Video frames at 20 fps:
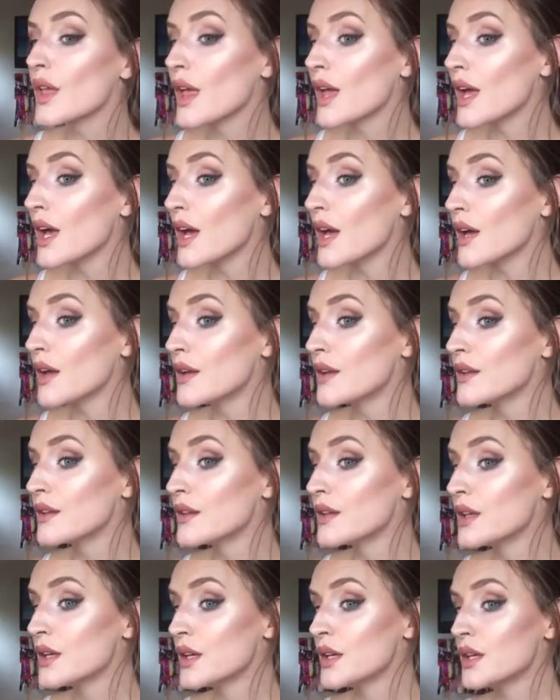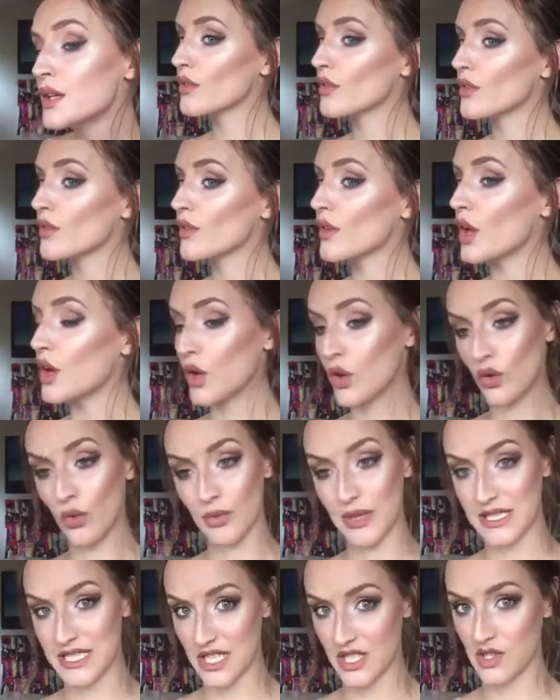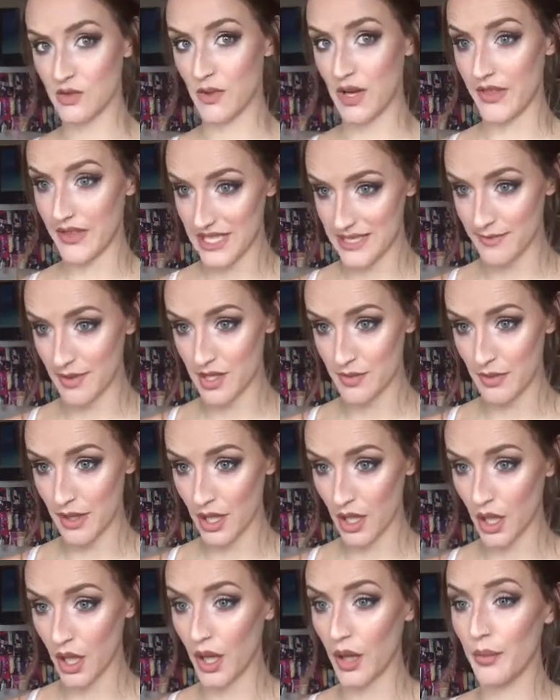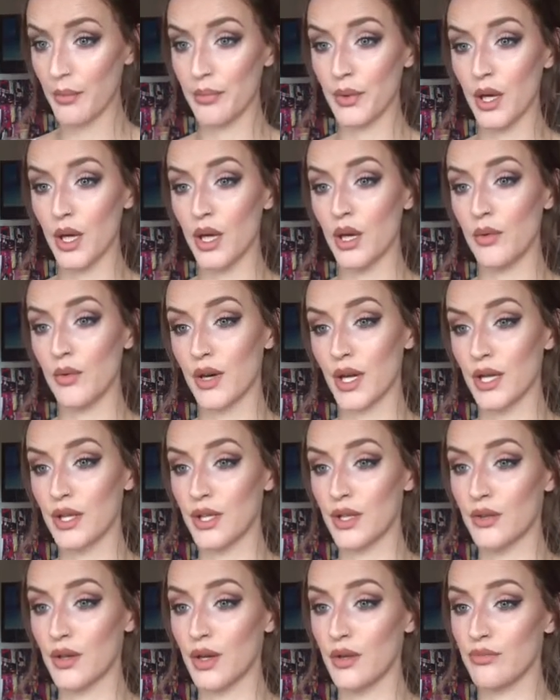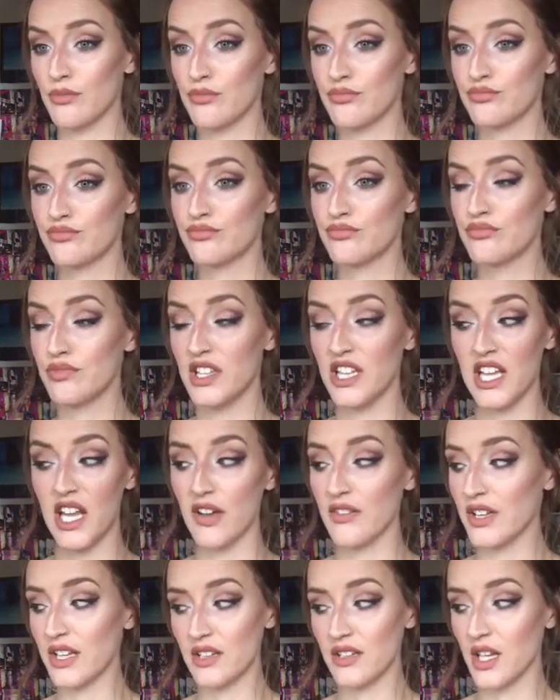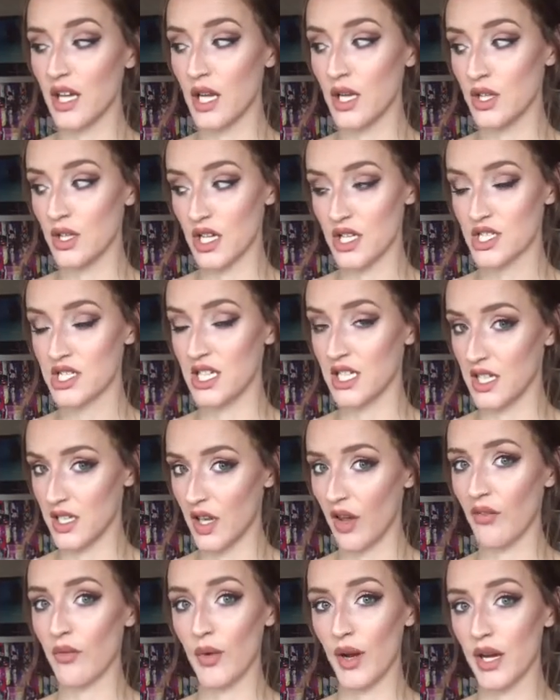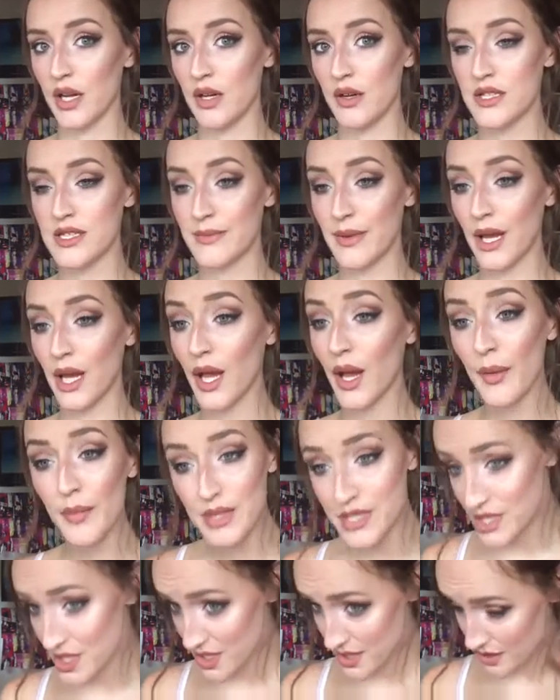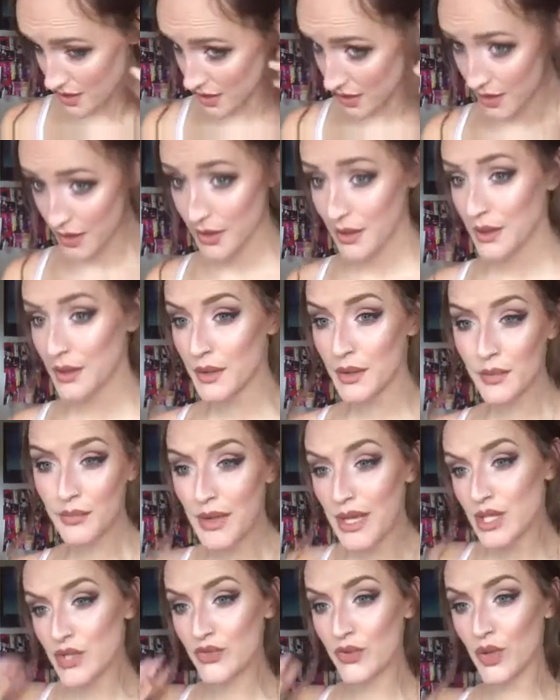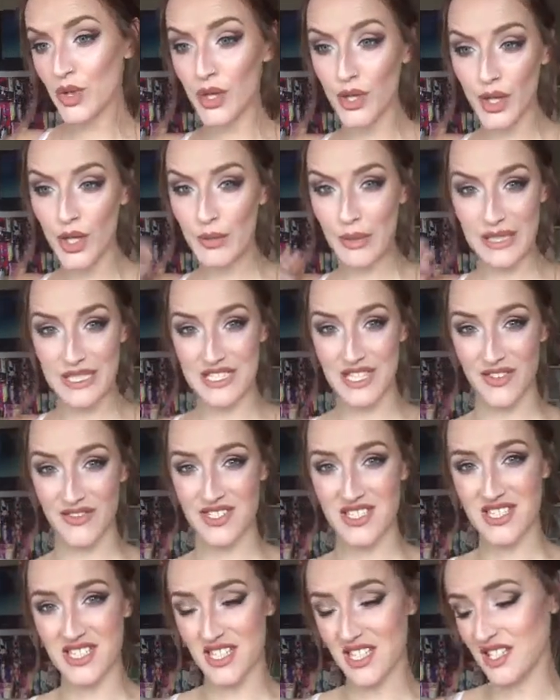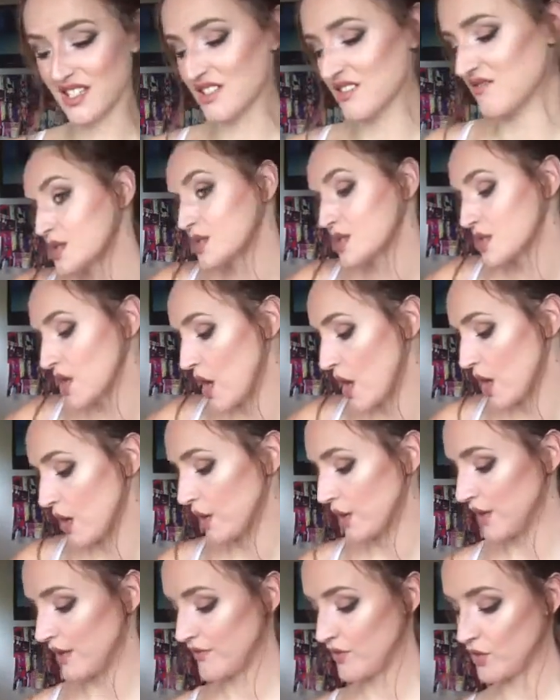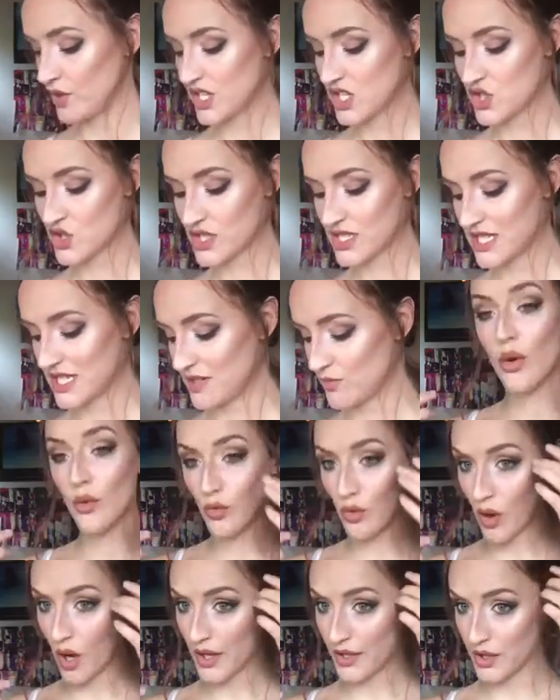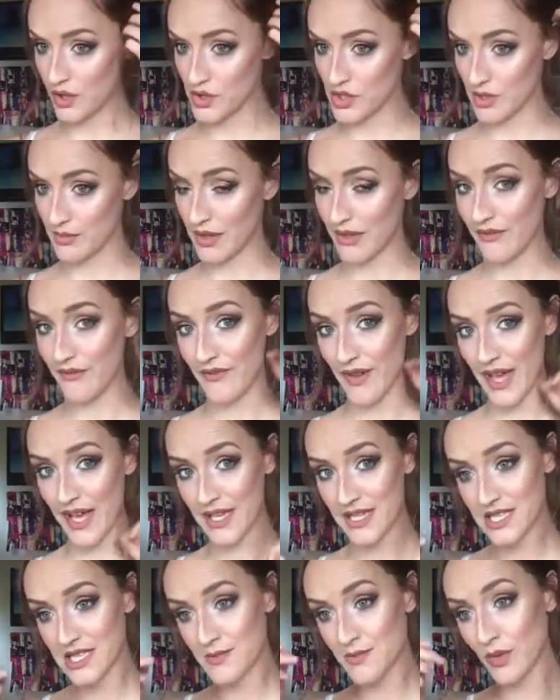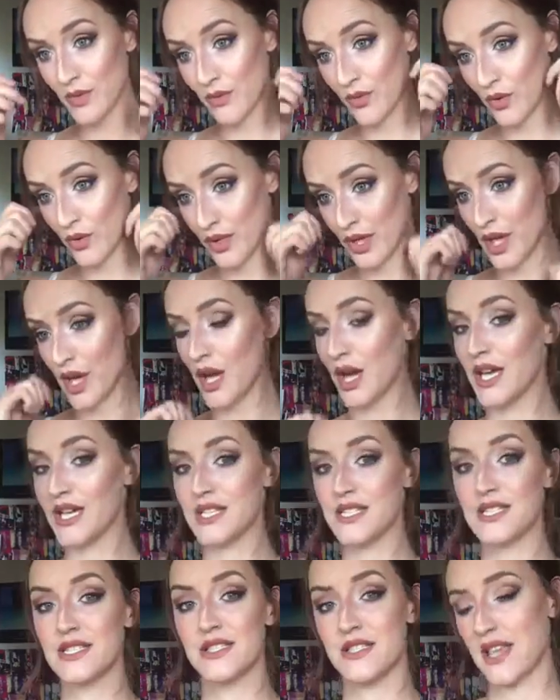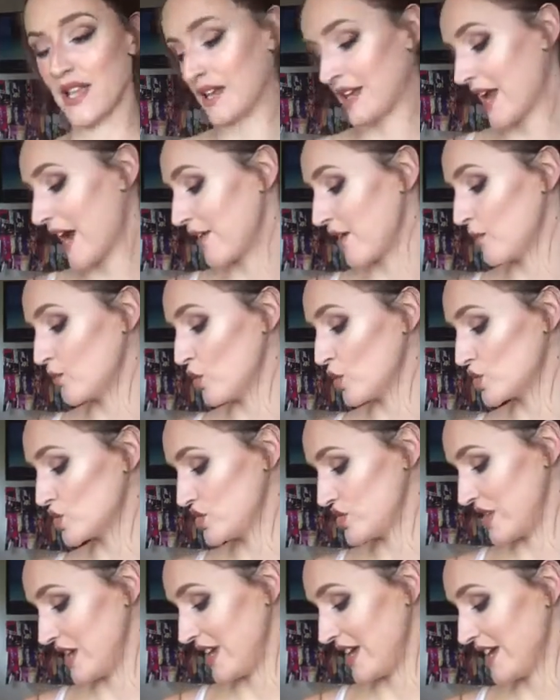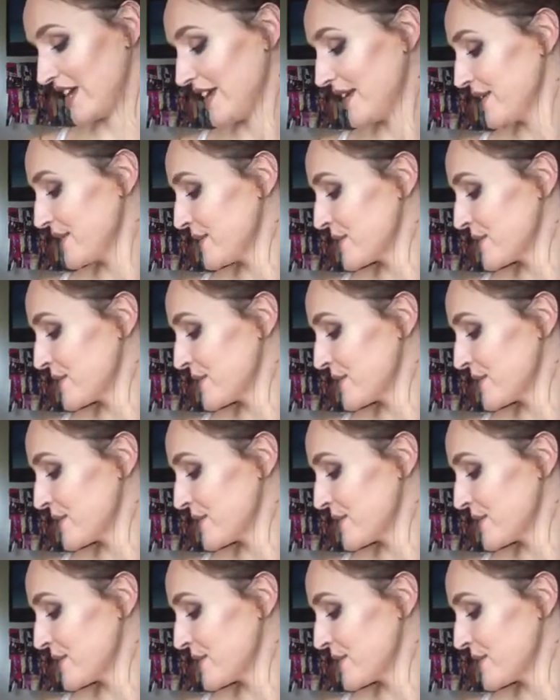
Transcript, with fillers: yeah. I don't normally tend to wear this much makeup, but when I do, I love it. I actually love wearing loads of makeup. It just makes you feel good about yourself, doesn't it? So if you're interested in what I used on my face before the eyes, then carry on watching.